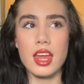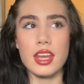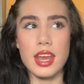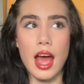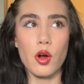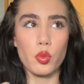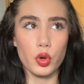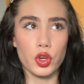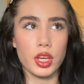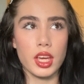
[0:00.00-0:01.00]
now
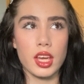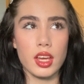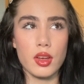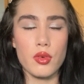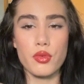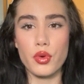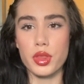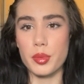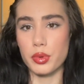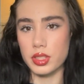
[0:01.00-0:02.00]
working for
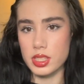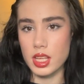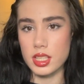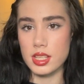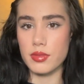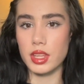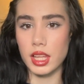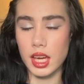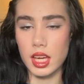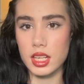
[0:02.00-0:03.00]
the princess of the
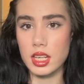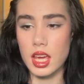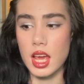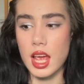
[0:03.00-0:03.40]
land,